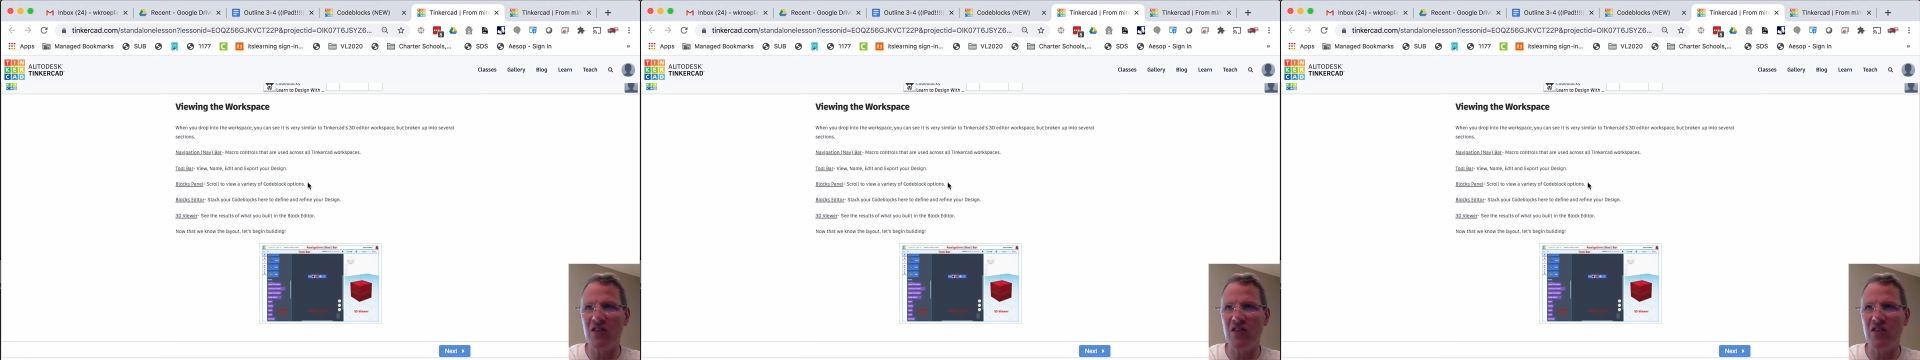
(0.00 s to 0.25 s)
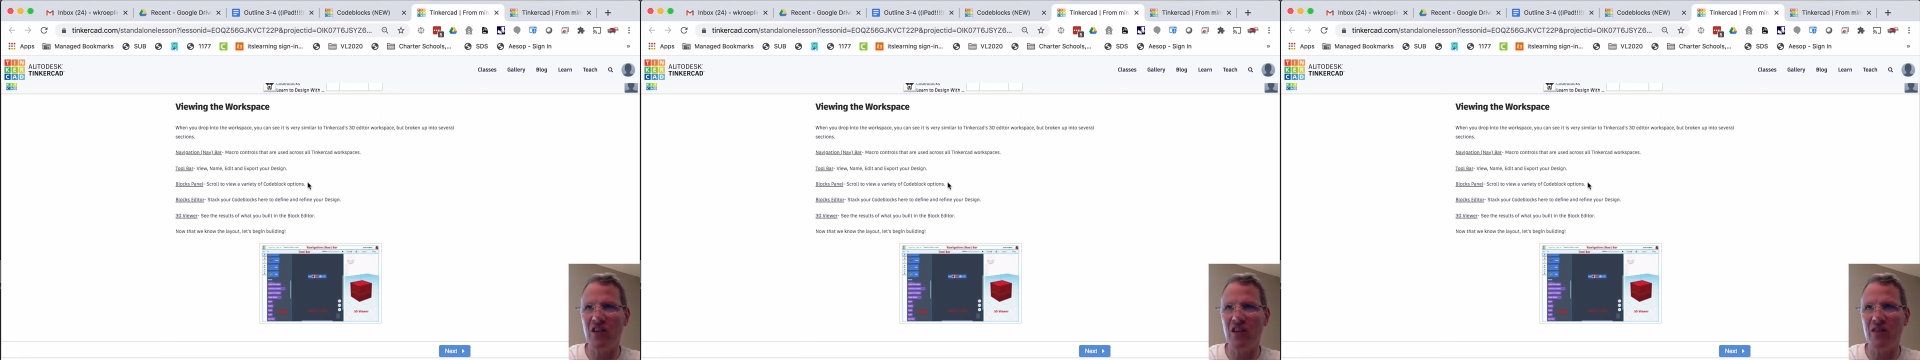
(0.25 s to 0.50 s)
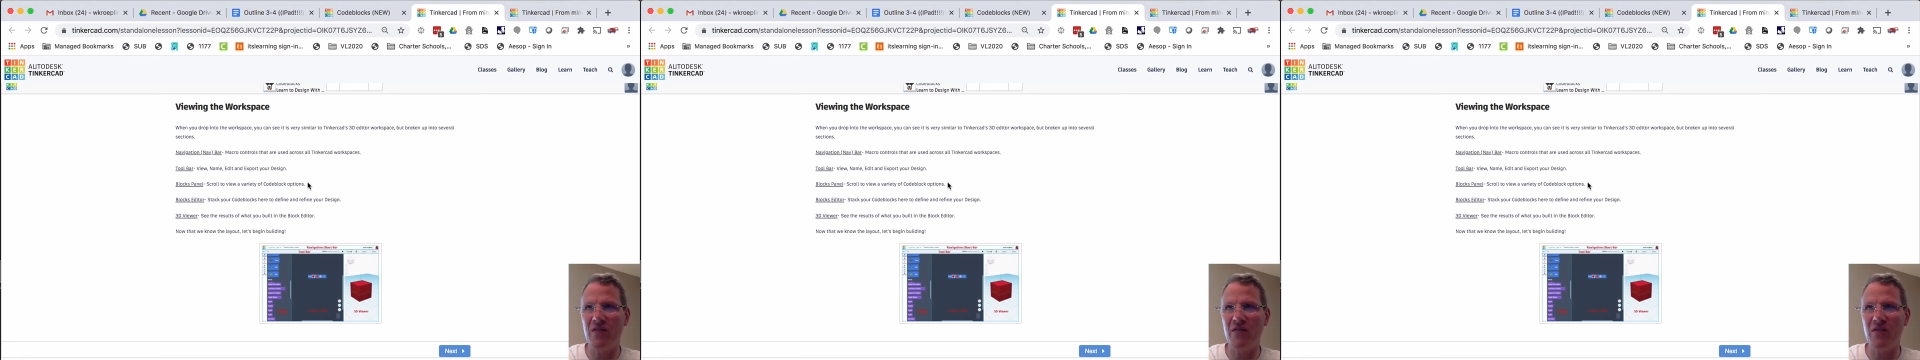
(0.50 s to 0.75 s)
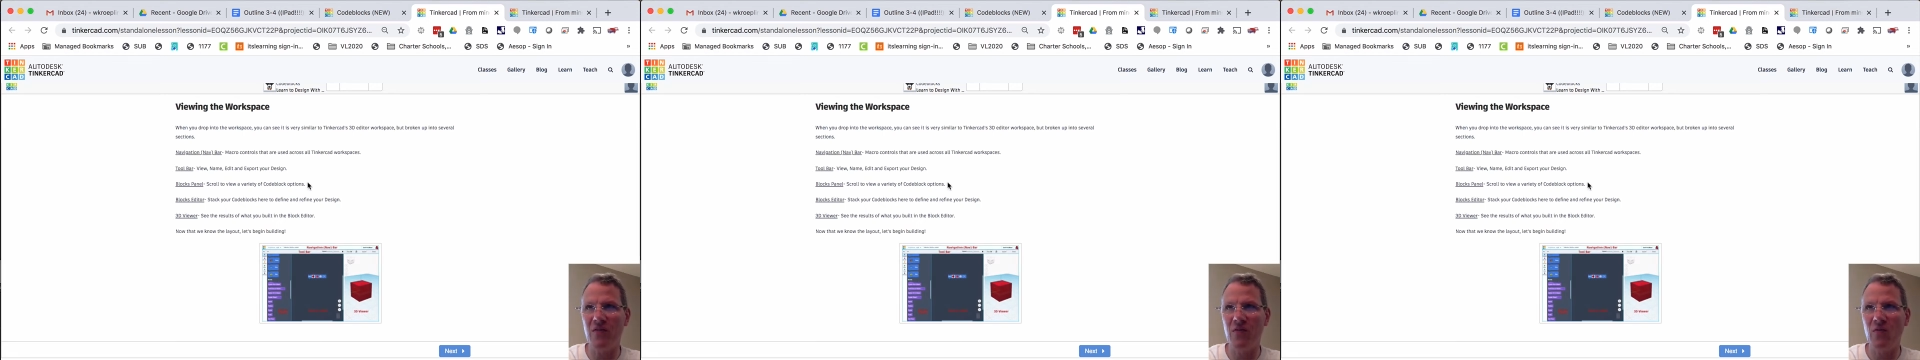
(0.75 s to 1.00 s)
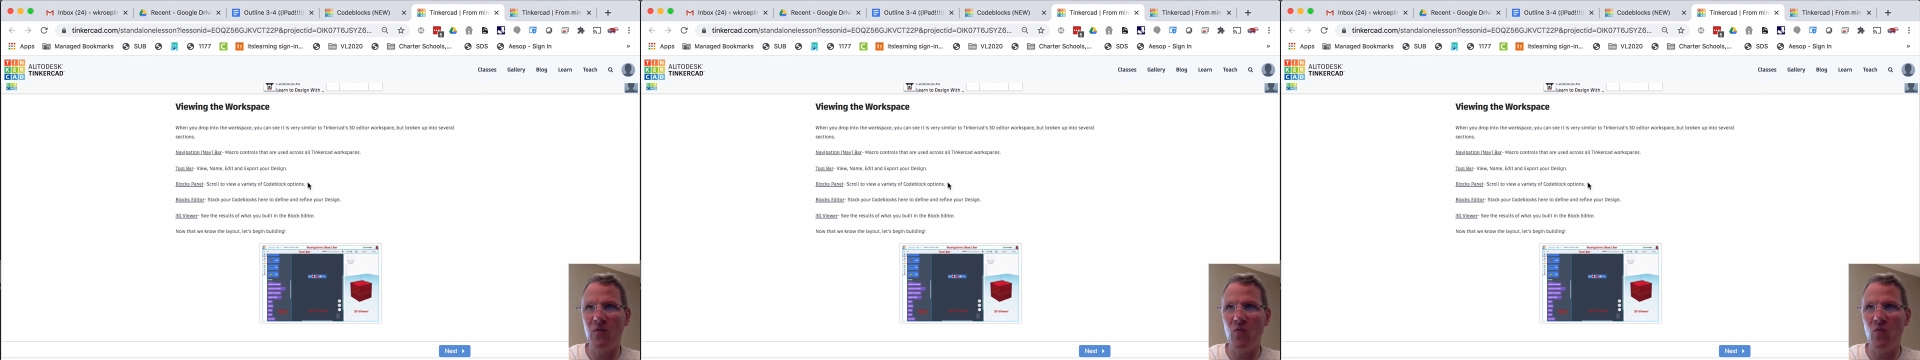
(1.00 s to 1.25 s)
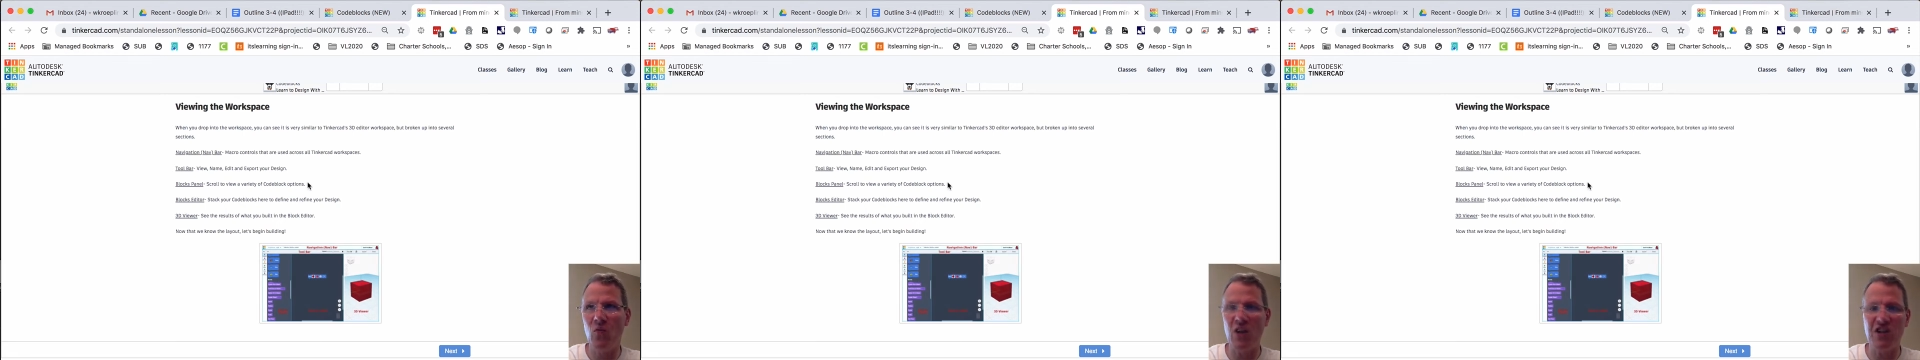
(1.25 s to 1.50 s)
instead of
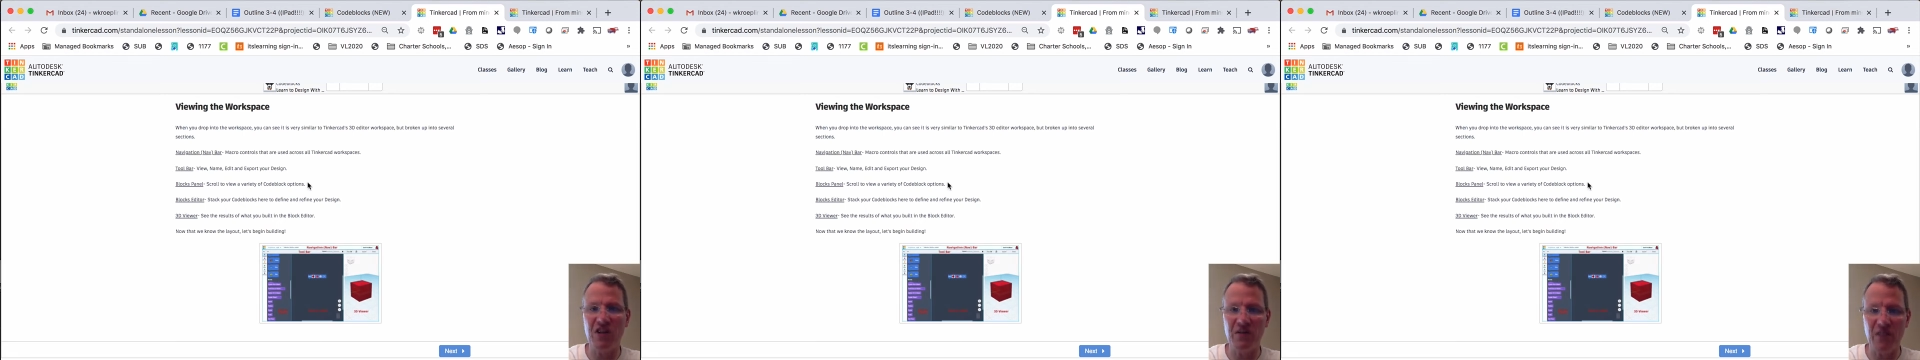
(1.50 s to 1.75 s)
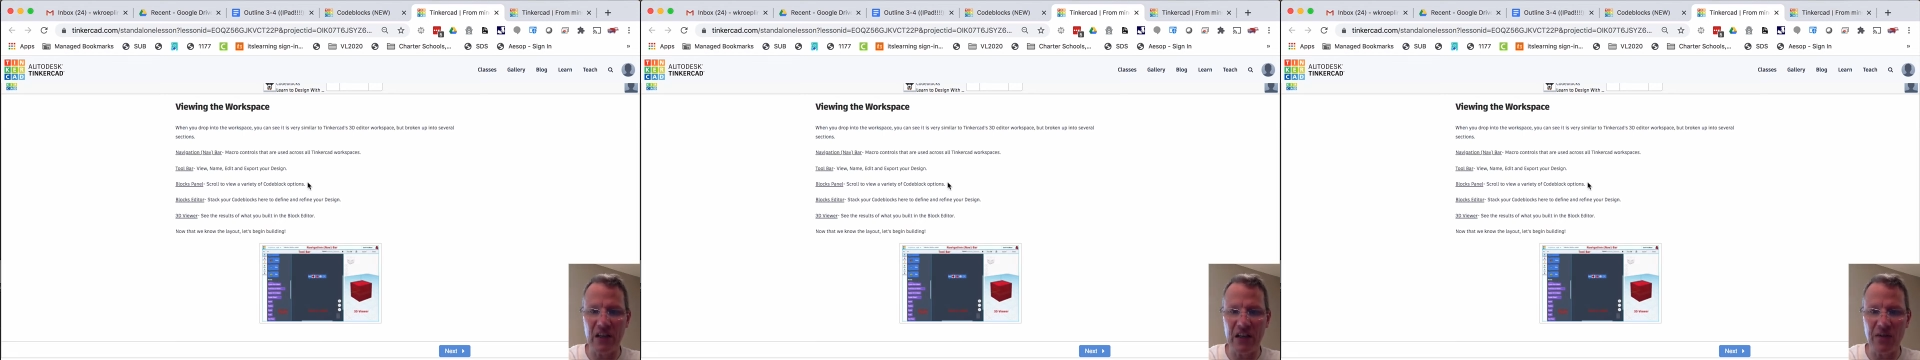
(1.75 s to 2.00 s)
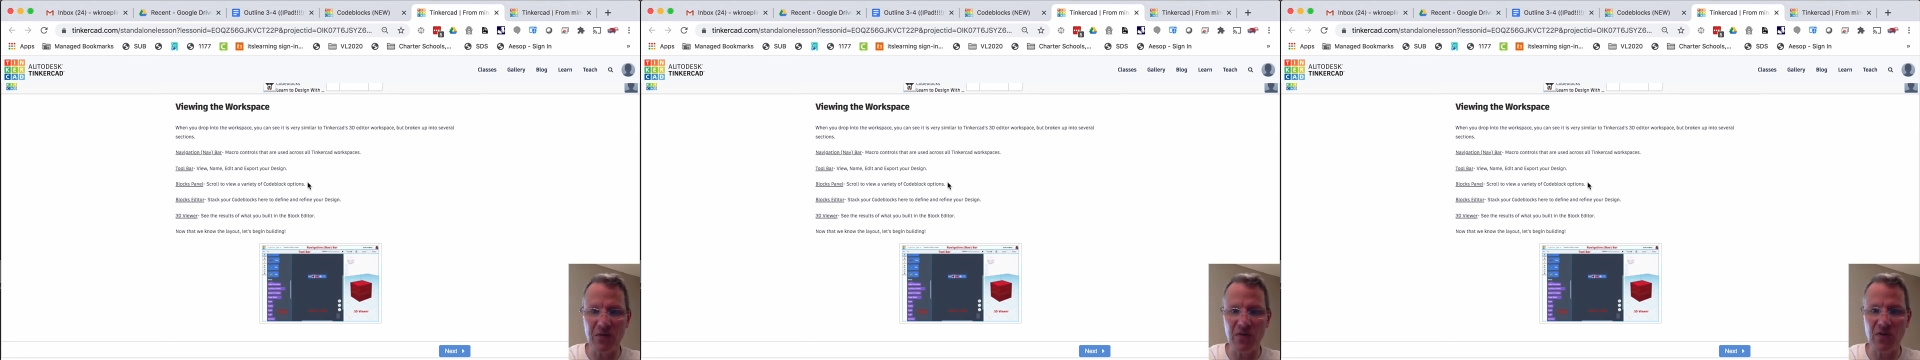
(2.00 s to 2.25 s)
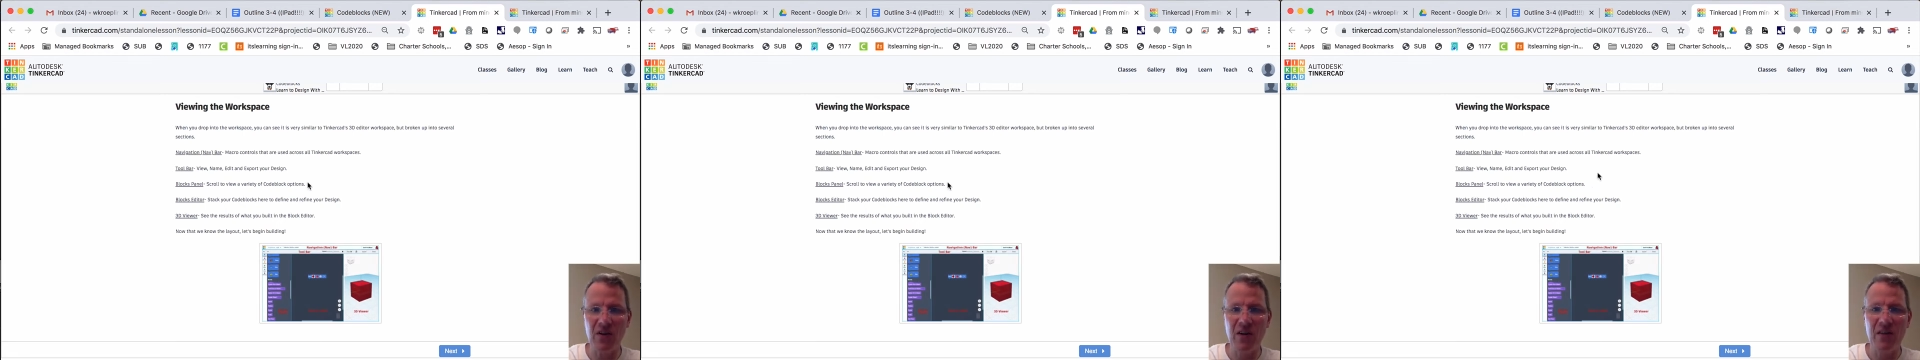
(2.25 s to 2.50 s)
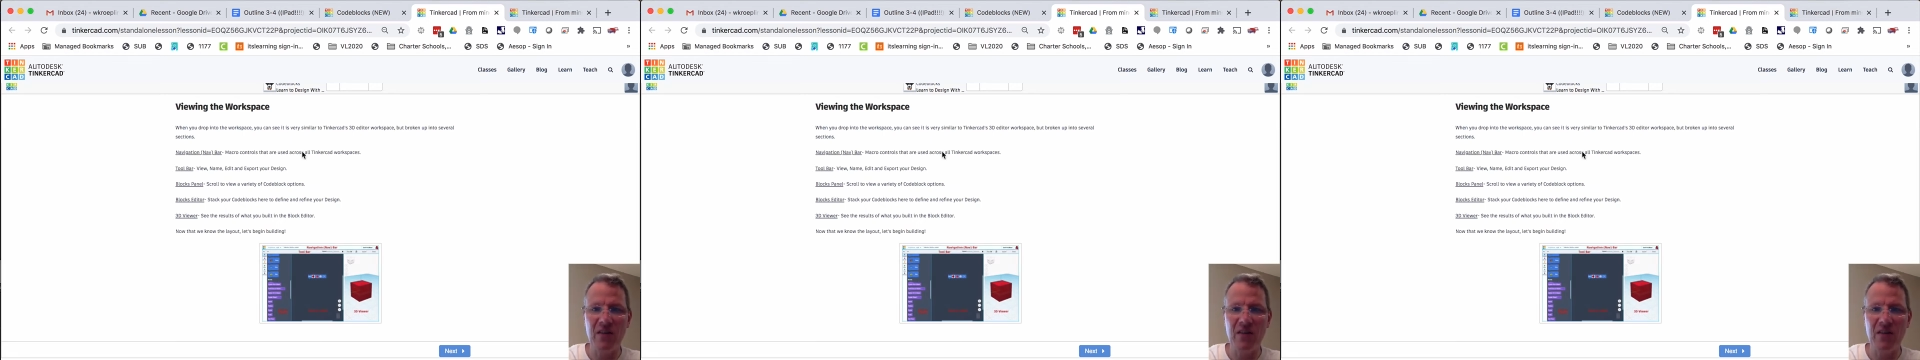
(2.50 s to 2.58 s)
watching videos,